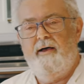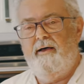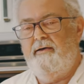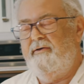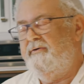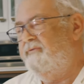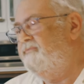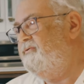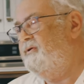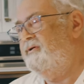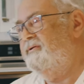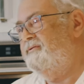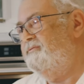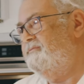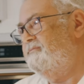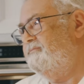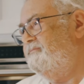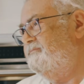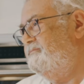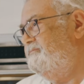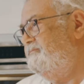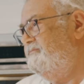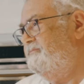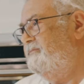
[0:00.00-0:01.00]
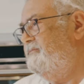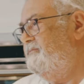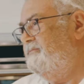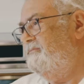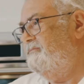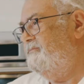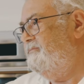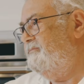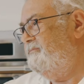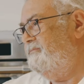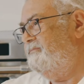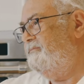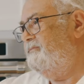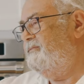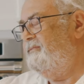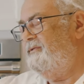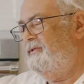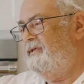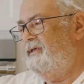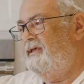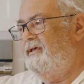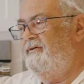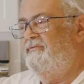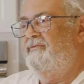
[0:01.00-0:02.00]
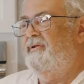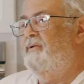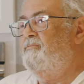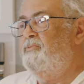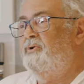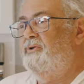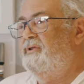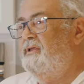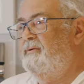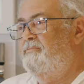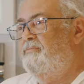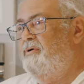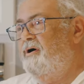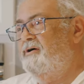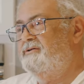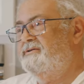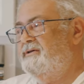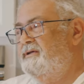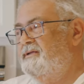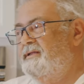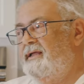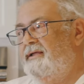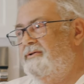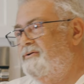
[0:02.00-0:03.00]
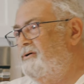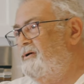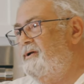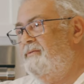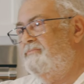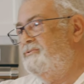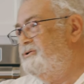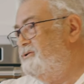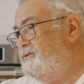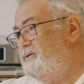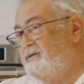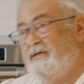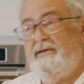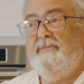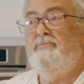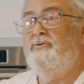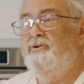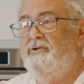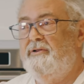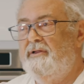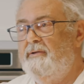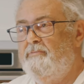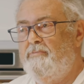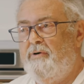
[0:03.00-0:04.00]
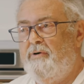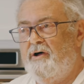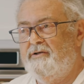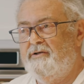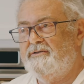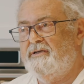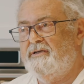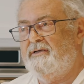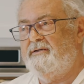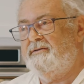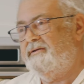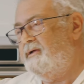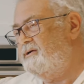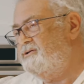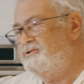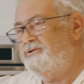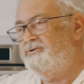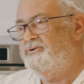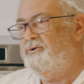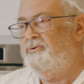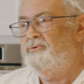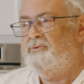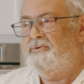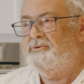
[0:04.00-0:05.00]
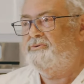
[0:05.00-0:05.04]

I even gave them the deposit. I told them, just keep the deposit. I just don't